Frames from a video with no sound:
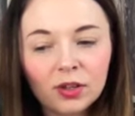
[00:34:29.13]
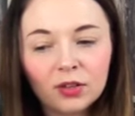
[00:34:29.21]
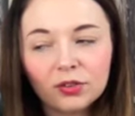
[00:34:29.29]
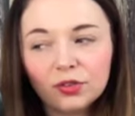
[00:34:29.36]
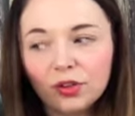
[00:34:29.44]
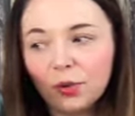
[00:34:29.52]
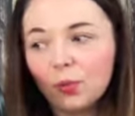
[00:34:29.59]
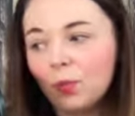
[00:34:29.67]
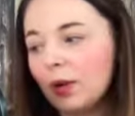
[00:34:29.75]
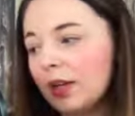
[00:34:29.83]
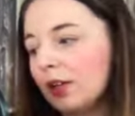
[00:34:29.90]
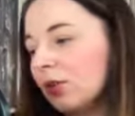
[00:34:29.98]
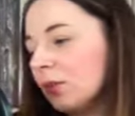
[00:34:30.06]
So,
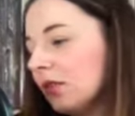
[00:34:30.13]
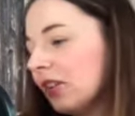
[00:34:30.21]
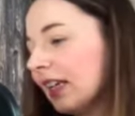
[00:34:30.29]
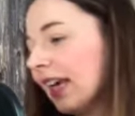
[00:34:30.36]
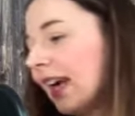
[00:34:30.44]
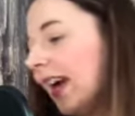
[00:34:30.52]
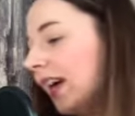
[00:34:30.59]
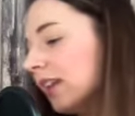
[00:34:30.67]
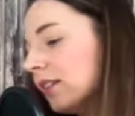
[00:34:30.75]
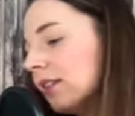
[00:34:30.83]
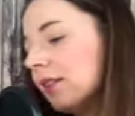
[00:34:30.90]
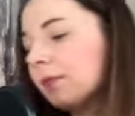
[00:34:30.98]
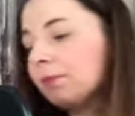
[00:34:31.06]
when it comes to
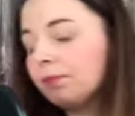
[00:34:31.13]
cat,